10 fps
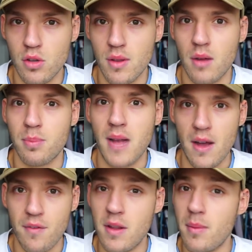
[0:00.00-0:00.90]
So that would
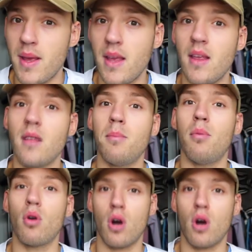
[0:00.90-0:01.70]
definitely be book